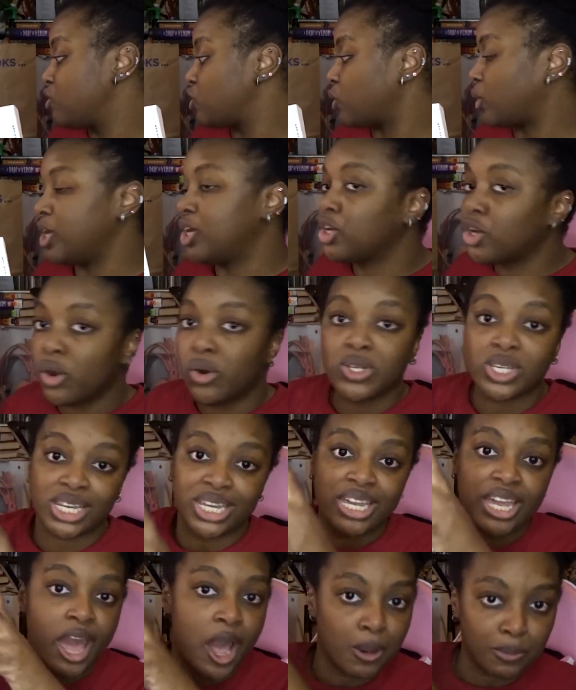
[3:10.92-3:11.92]
so he goes and
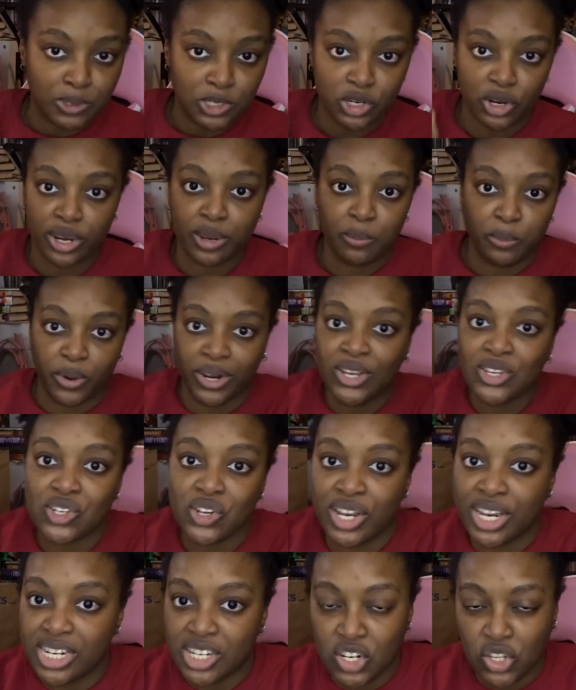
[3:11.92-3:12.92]
he helps her. He brings
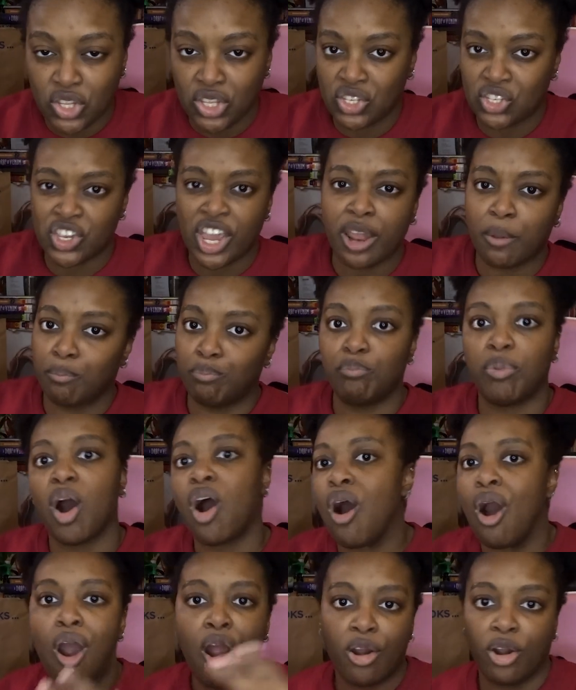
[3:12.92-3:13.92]
her into this like
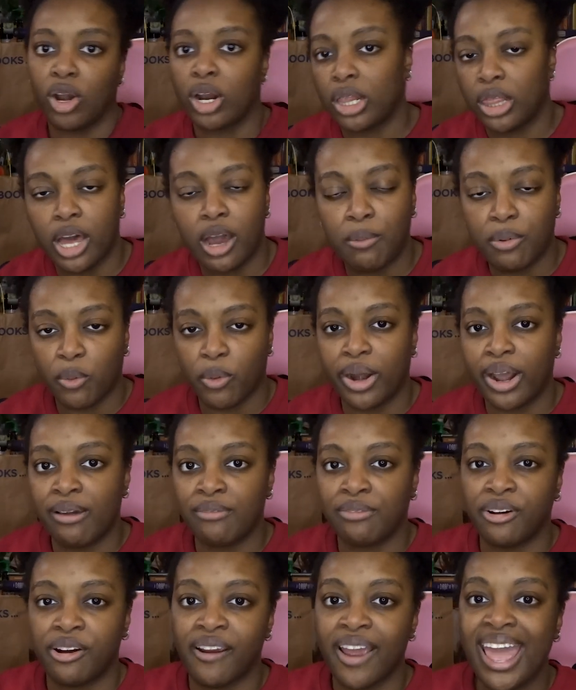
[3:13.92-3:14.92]
bar or club or
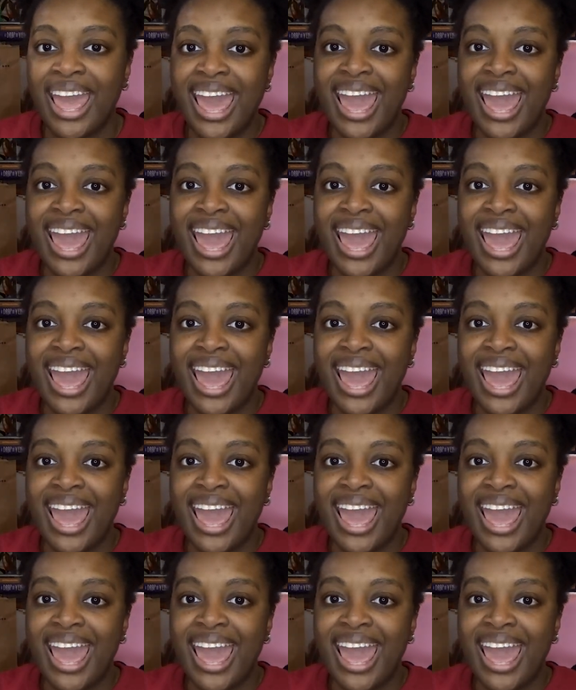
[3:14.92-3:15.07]
whatever.